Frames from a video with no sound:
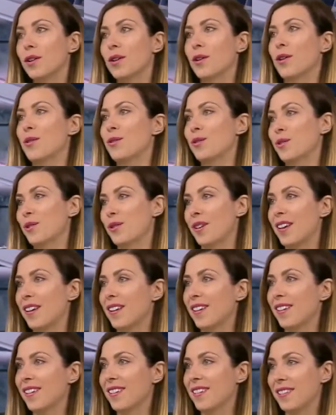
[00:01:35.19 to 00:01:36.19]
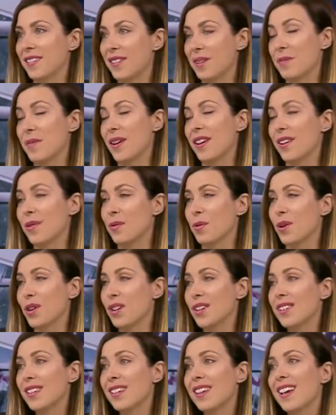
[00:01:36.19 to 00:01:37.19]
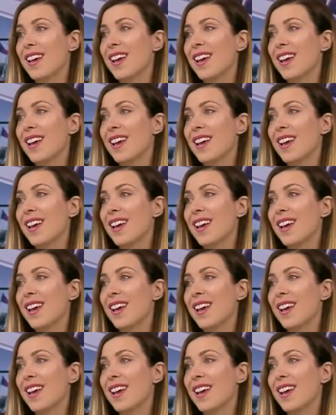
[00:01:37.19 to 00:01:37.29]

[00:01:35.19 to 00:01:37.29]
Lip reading: close to get the main award,